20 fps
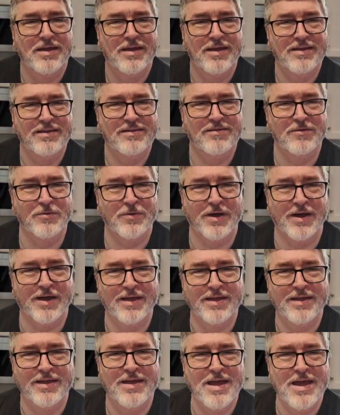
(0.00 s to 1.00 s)

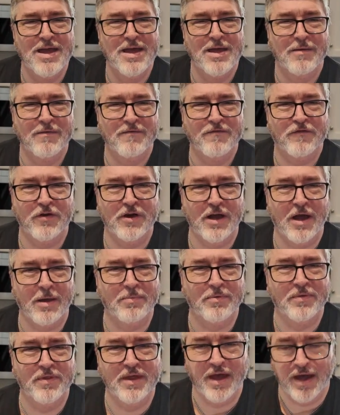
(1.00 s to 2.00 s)
to free
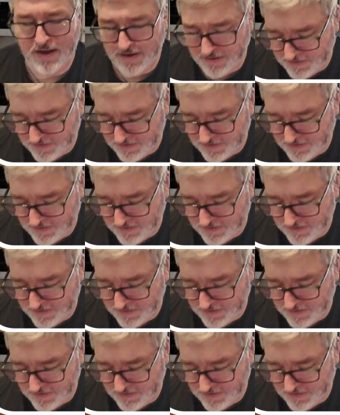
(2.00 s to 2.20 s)
up the ice